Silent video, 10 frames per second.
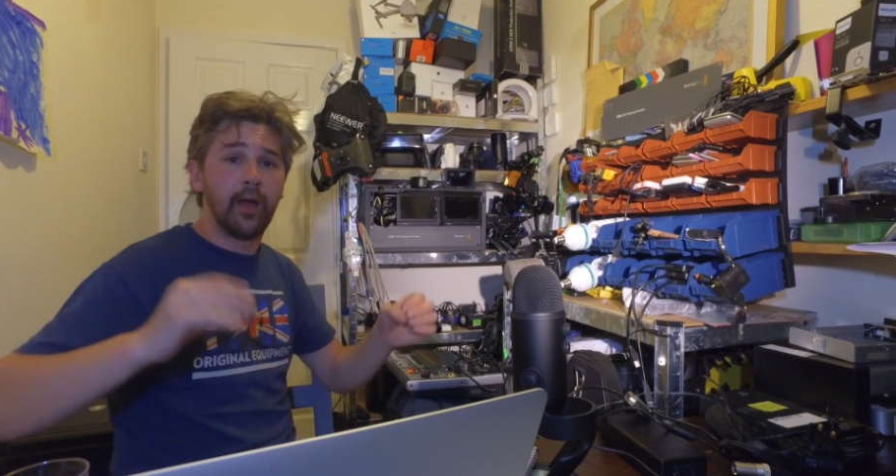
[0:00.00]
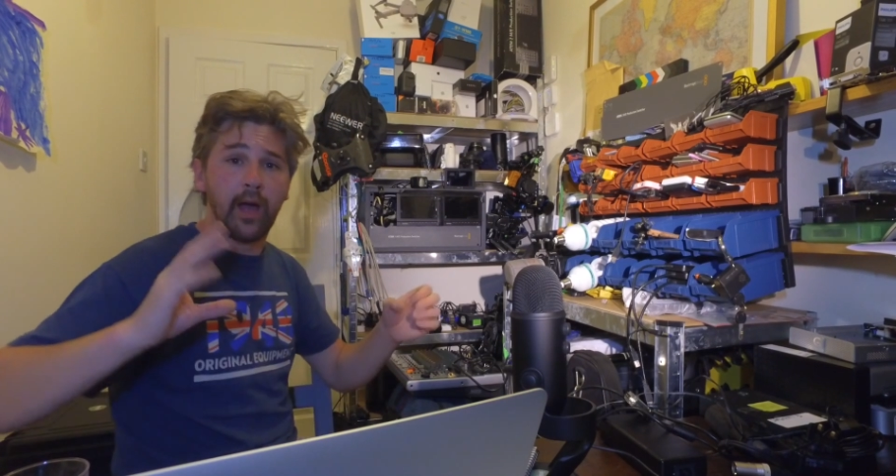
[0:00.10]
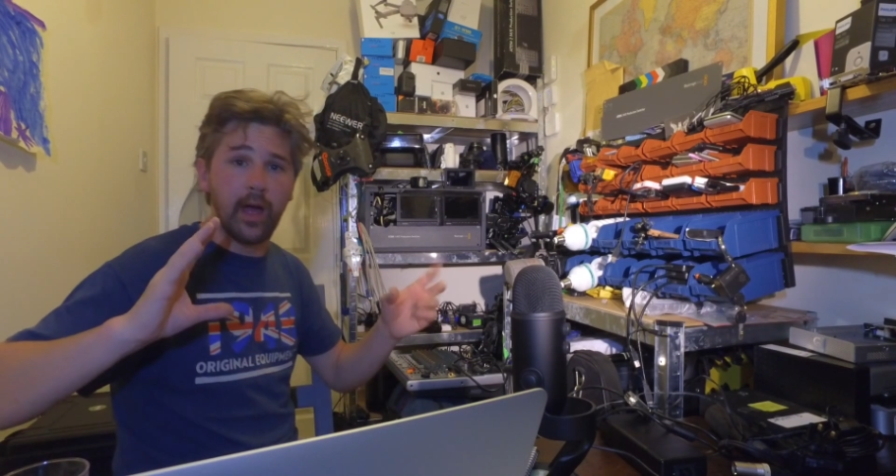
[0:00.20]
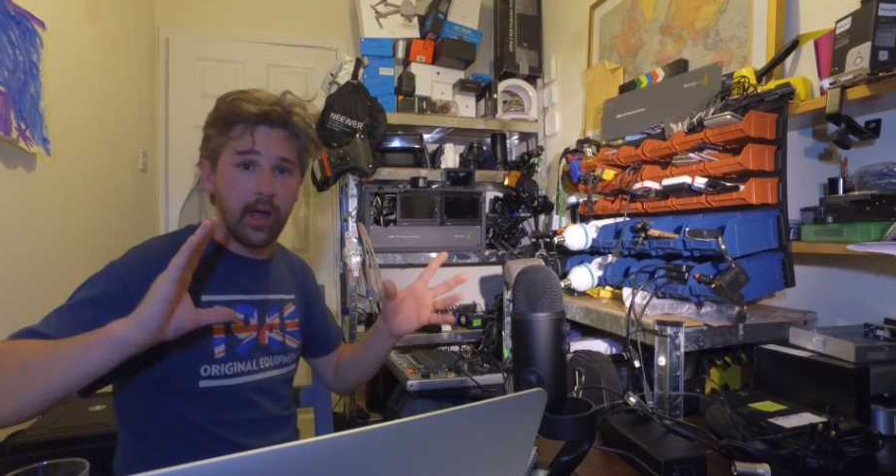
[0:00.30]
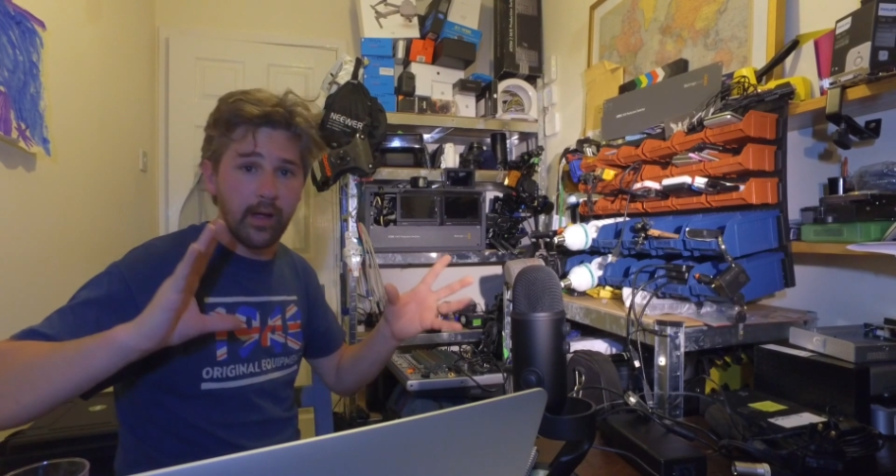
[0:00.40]

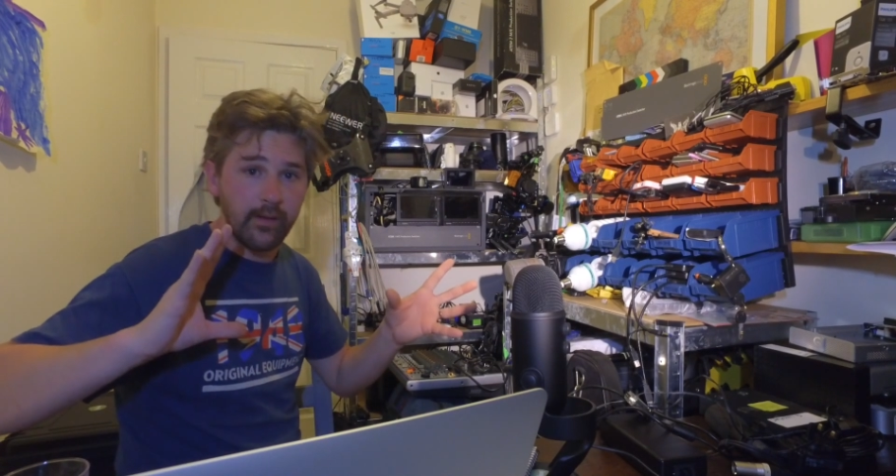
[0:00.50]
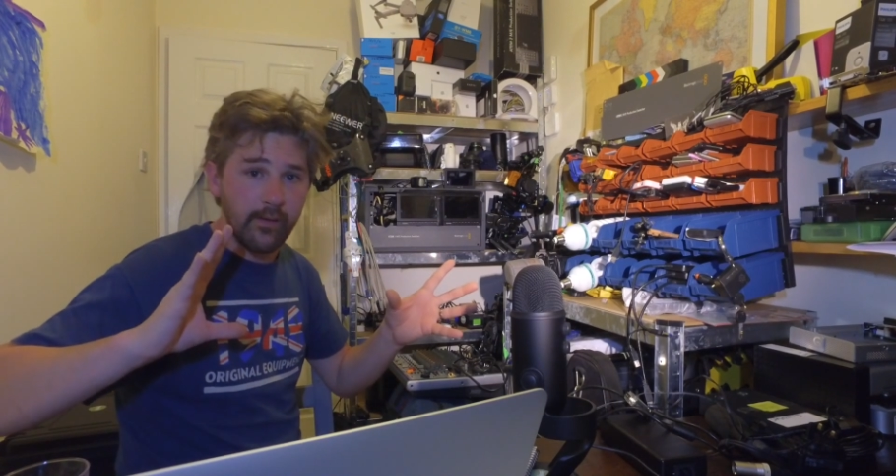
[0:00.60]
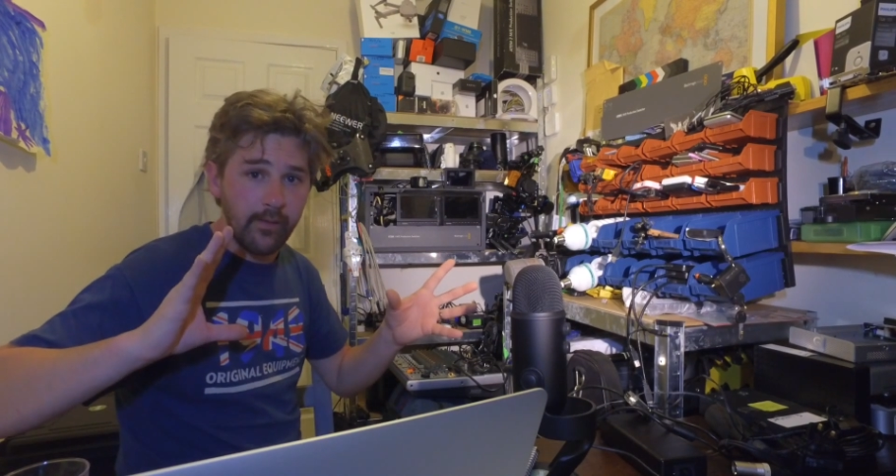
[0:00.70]
That